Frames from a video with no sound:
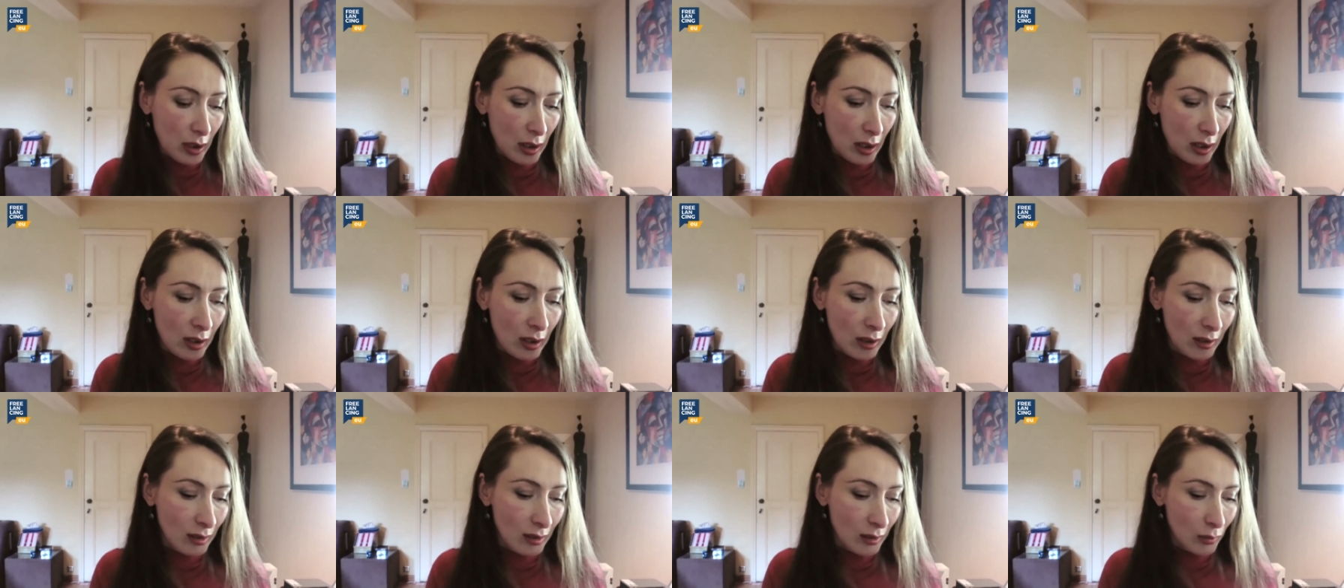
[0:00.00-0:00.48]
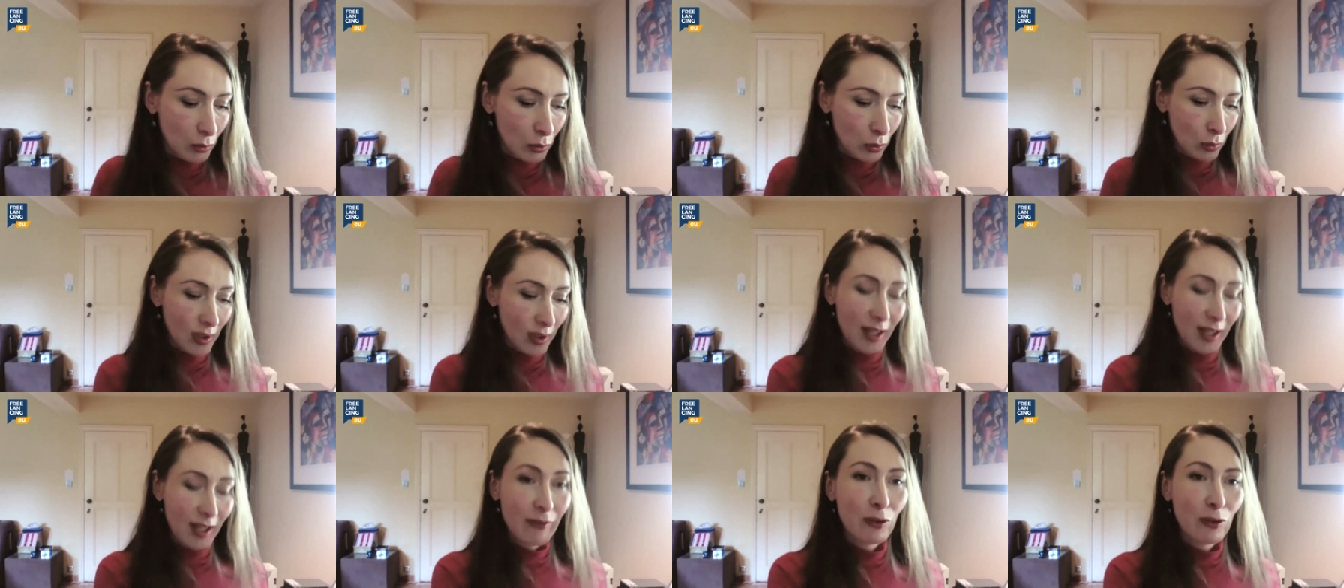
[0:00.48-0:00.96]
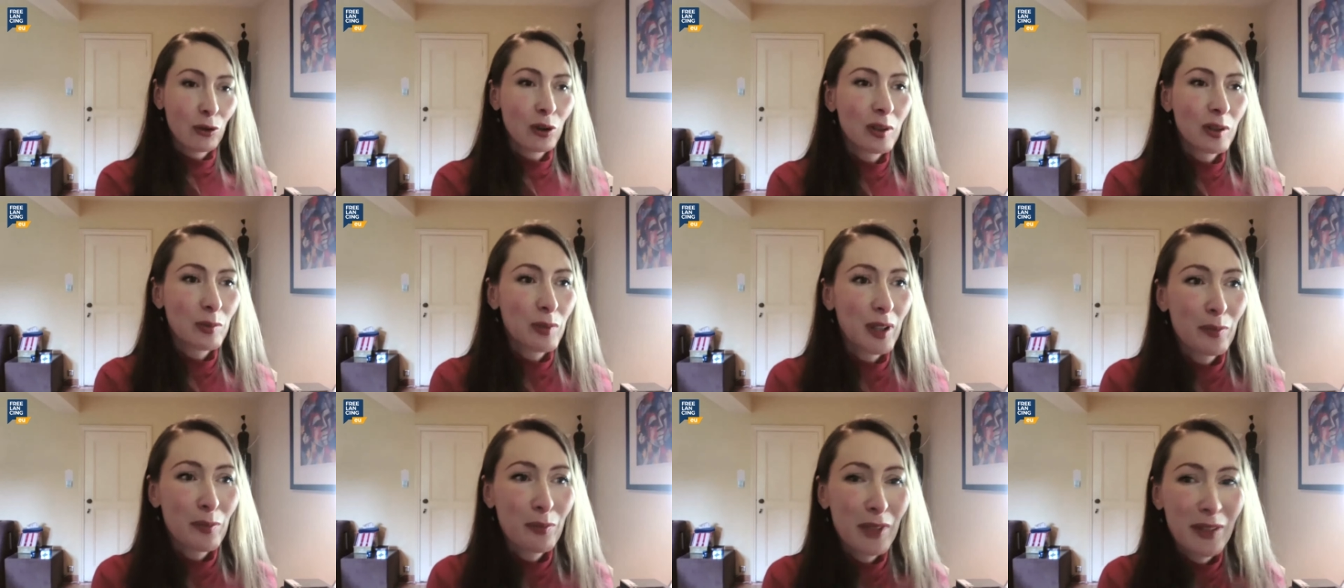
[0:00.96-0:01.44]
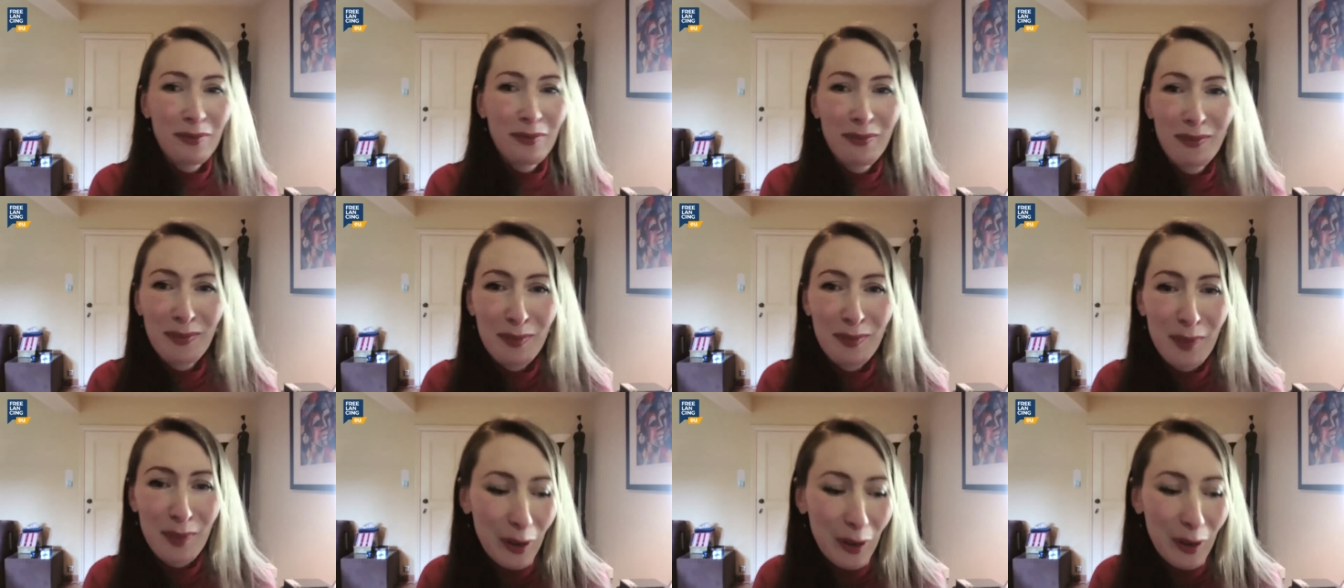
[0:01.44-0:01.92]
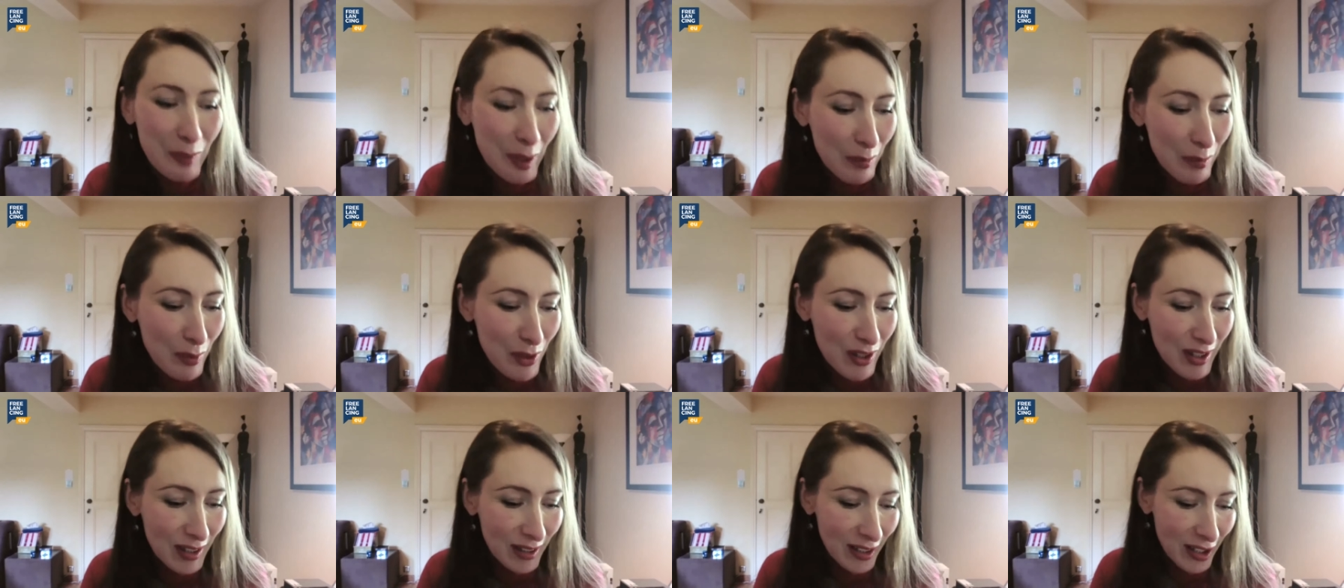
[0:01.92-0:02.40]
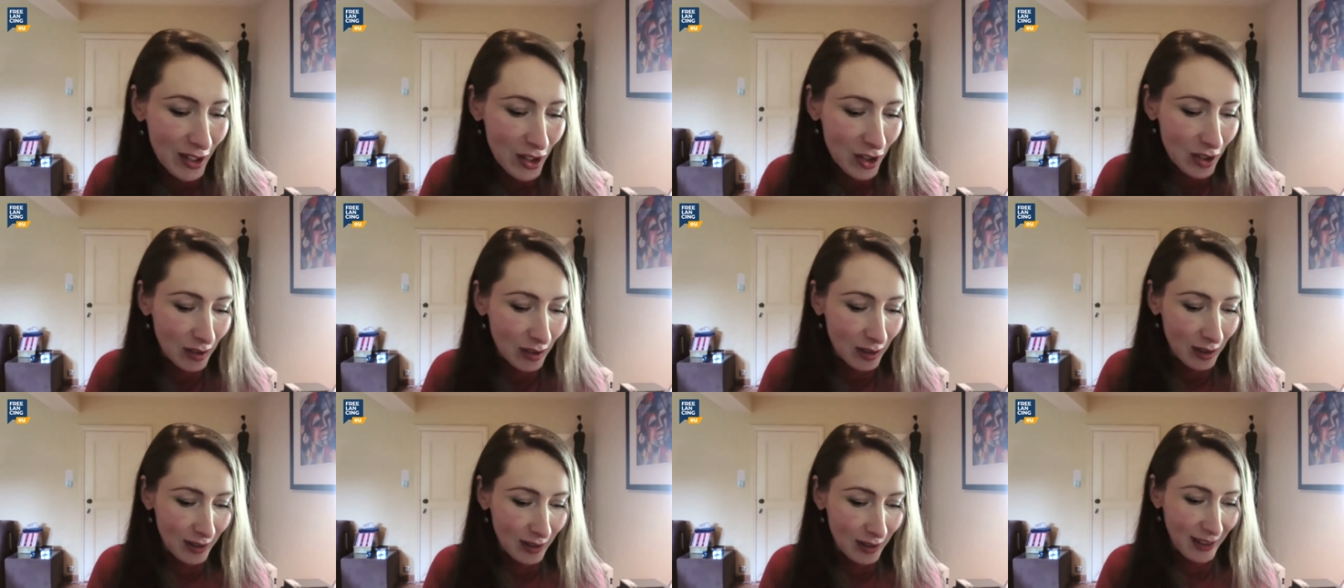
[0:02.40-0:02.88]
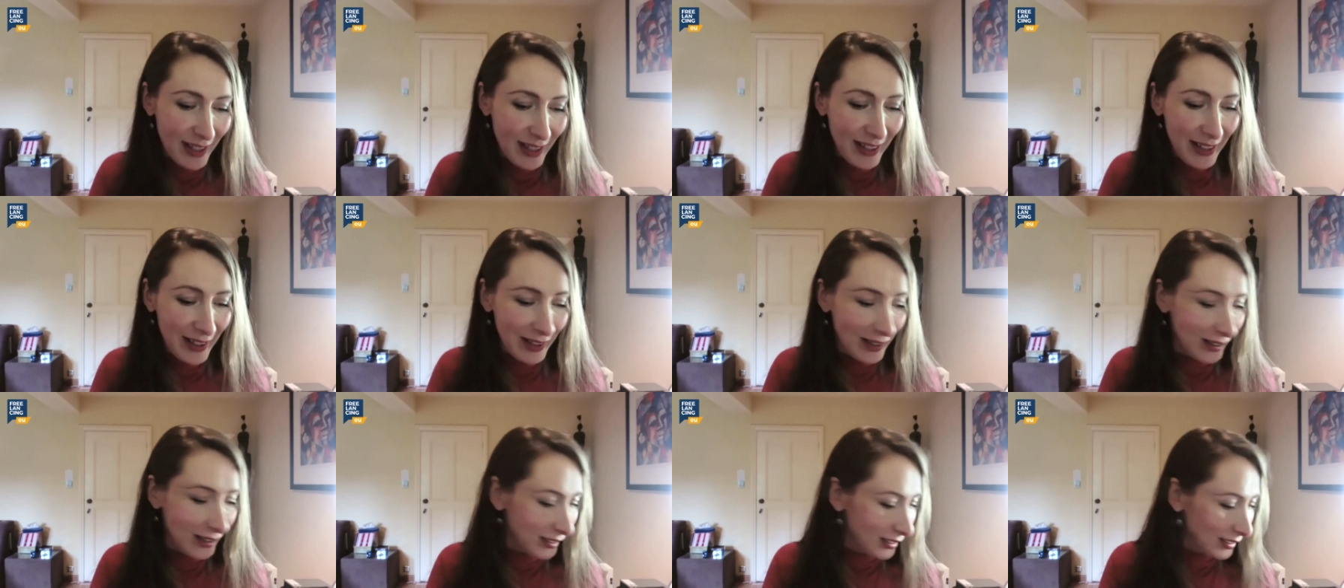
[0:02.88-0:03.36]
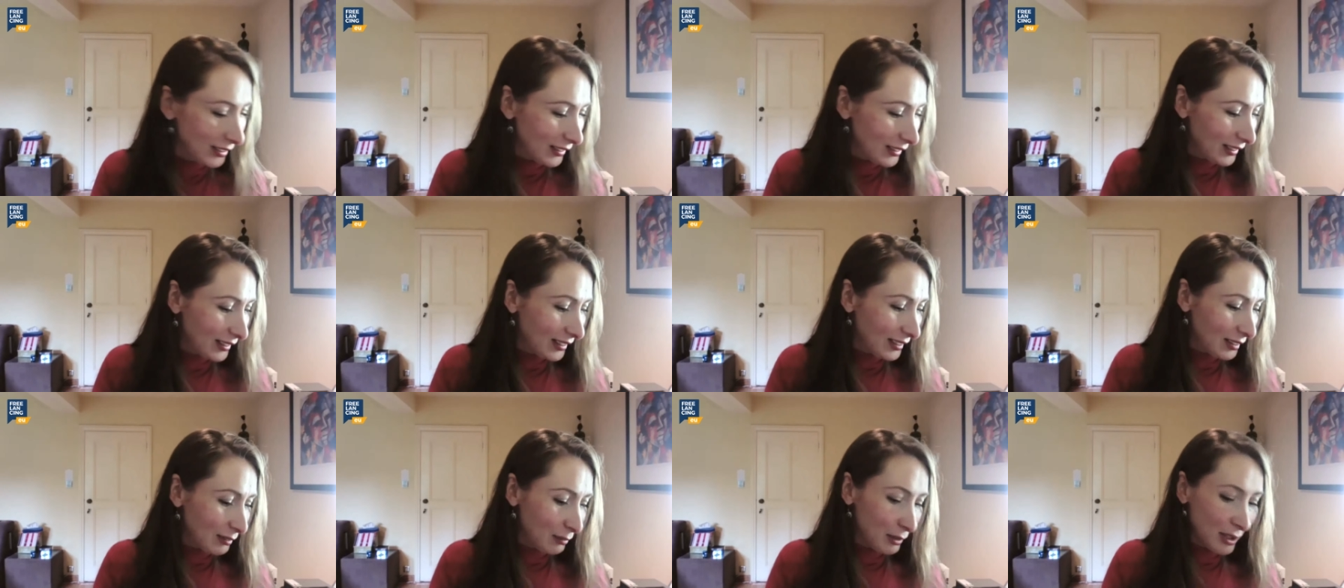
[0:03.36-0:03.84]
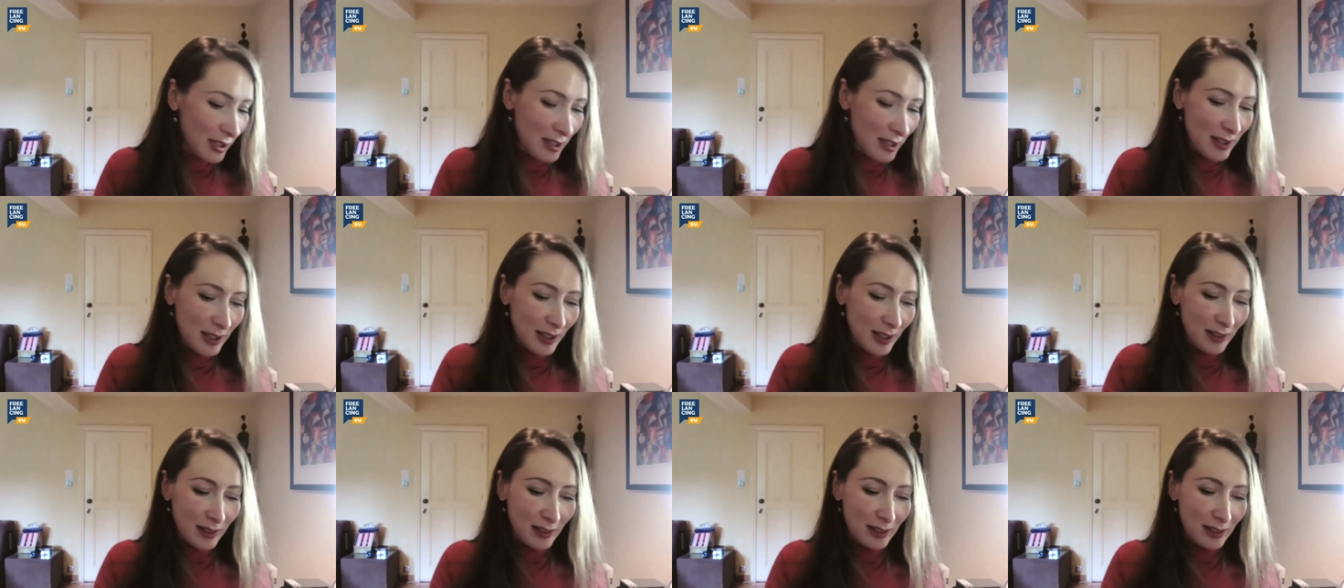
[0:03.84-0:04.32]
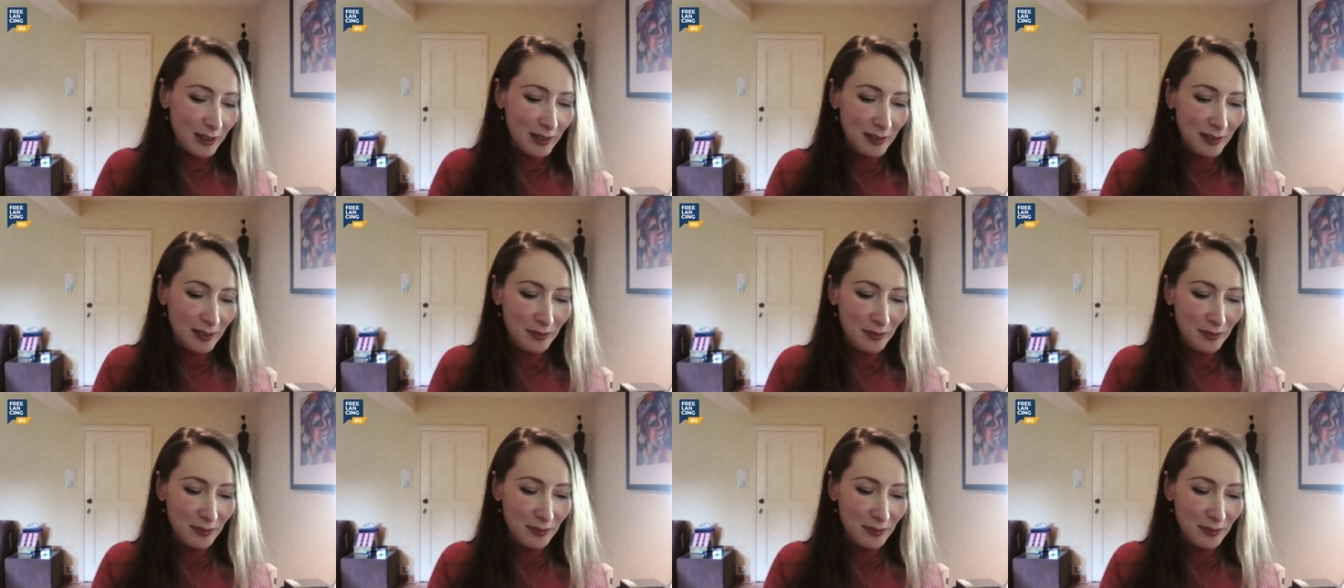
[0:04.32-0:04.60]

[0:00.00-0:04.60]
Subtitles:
I forgot about my presentation. Wait a second.